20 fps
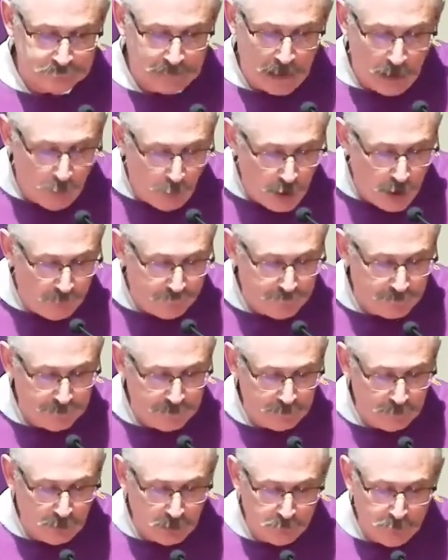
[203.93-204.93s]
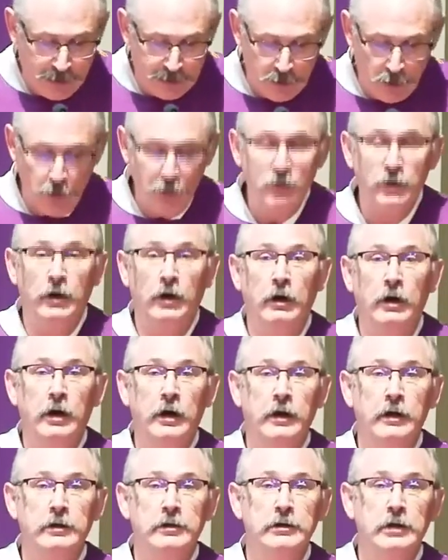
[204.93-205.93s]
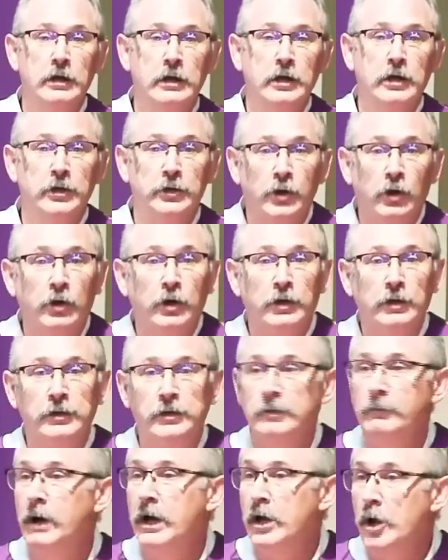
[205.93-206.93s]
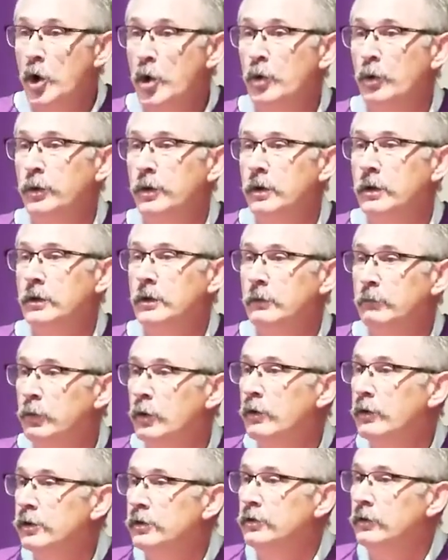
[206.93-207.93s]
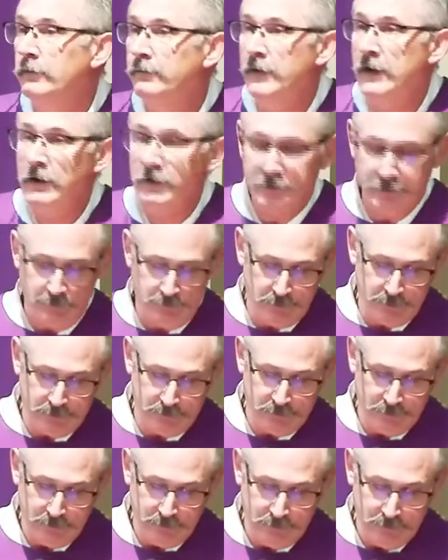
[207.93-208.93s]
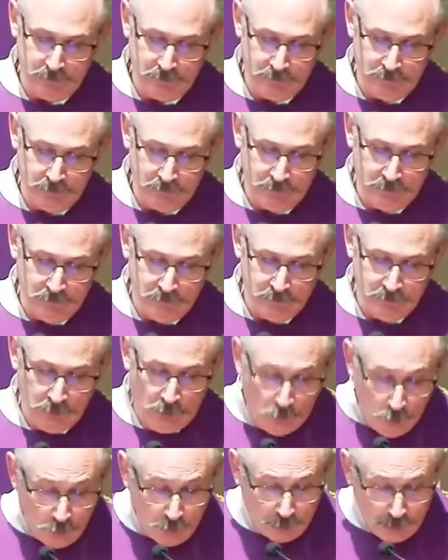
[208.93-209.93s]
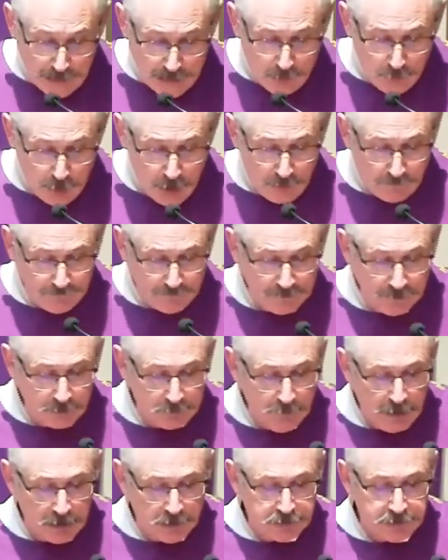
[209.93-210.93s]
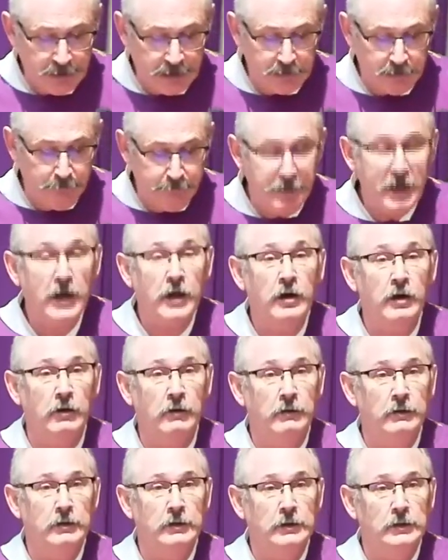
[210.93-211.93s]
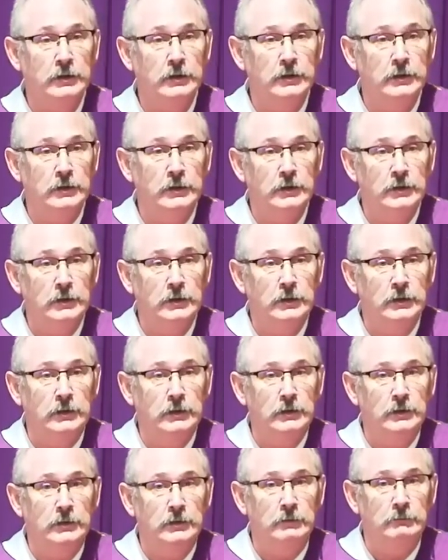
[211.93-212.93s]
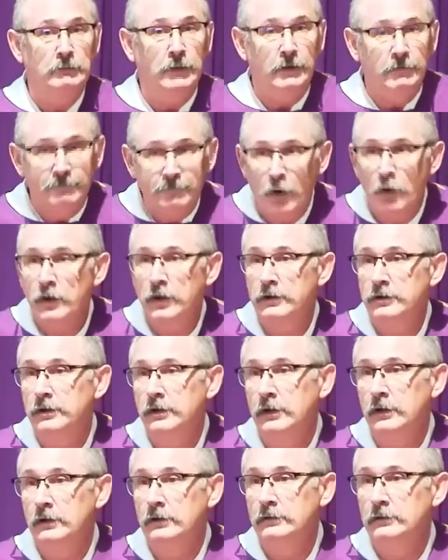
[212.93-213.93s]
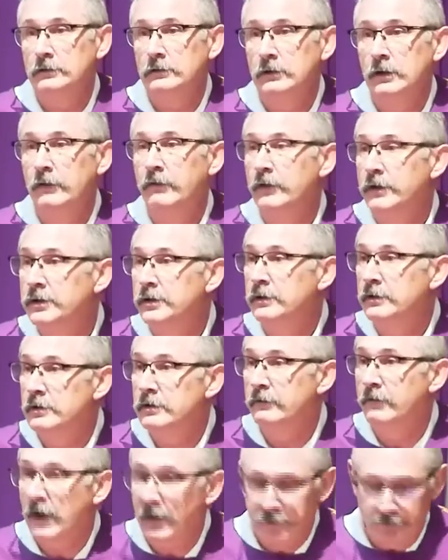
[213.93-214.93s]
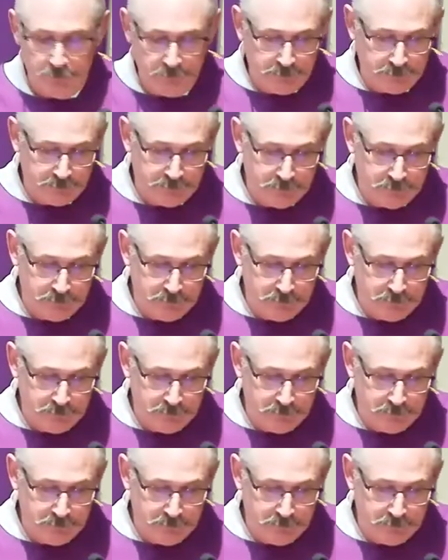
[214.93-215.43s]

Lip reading: How often are my own eyes darkened to my own personal failures? Or how often is my sight impaired by focusing on the sins of others?